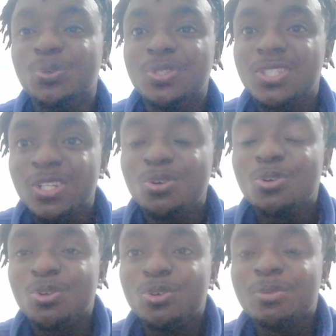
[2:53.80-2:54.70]
you will say,
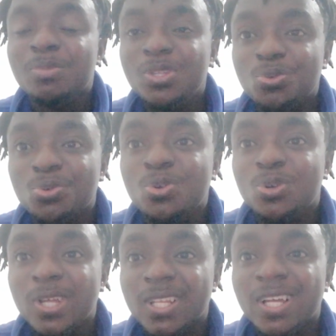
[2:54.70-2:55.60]
Oh, glory be to
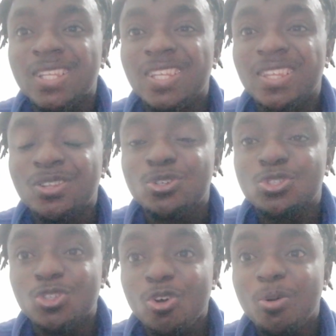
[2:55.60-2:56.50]
God that I did not
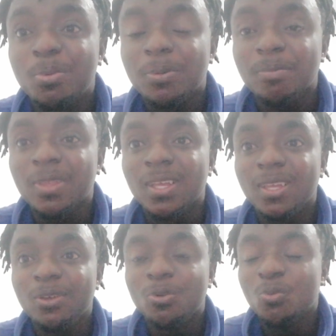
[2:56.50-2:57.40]
stop
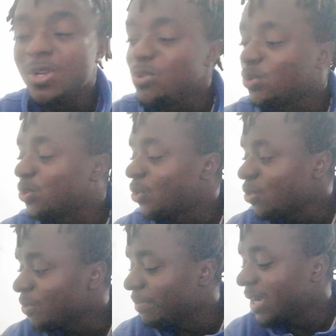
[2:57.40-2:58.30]
when you
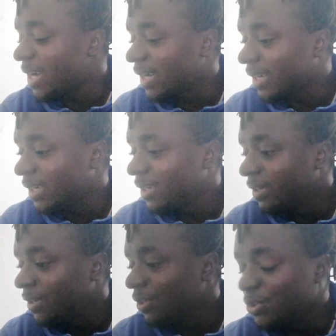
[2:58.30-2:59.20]
turn back,
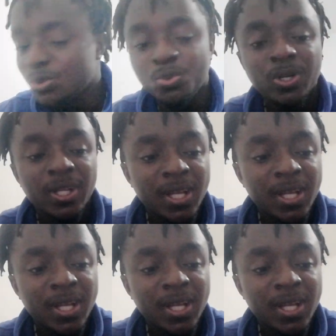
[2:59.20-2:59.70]
you will